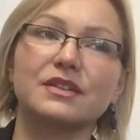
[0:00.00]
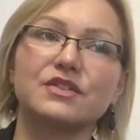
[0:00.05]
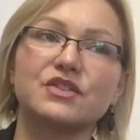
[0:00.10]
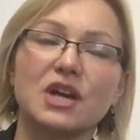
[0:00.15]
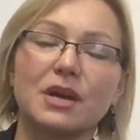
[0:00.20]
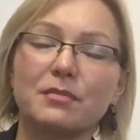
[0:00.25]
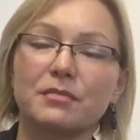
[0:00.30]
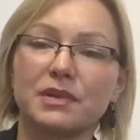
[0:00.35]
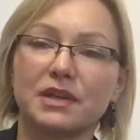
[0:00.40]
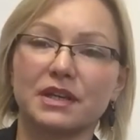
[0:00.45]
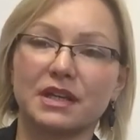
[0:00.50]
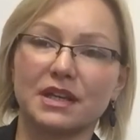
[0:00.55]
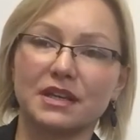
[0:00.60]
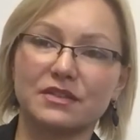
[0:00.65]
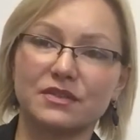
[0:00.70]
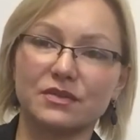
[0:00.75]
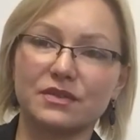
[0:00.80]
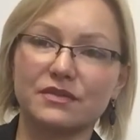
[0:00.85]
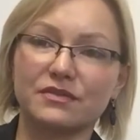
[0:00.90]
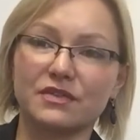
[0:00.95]
jumping
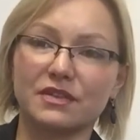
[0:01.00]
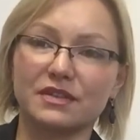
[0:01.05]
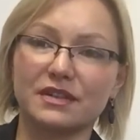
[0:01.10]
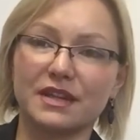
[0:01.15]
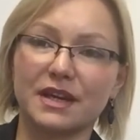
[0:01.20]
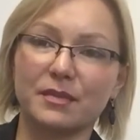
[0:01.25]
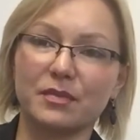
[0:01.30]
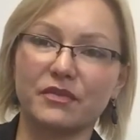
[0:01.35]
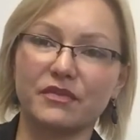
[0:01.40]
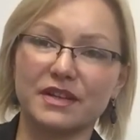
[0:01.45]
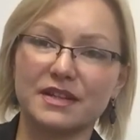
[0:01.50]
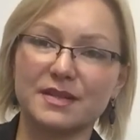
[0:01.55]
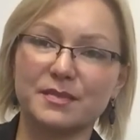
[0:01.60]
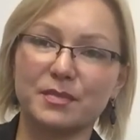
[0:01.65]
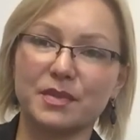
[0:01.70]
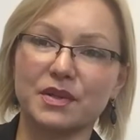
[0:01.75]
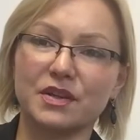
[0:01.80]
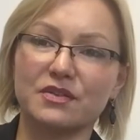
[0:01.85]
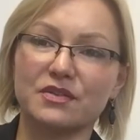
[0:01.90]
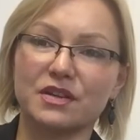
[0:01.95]
into different type of
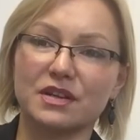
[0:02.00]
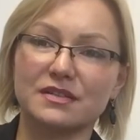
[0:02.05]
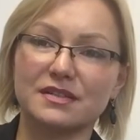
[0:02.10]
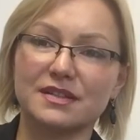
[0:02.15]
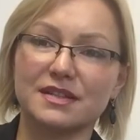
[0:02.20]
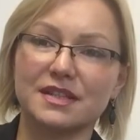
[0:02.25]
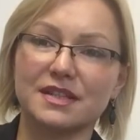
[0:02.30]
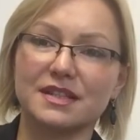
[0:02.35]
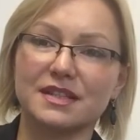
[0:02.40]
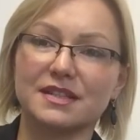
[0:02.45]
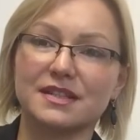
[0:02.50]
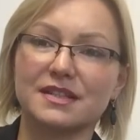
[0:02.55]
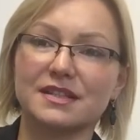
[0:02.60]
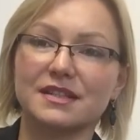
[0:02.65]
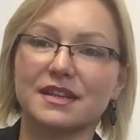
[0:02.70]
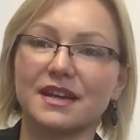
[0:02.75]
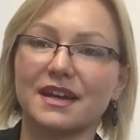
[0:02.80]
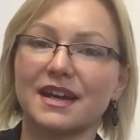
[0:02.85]
experiences,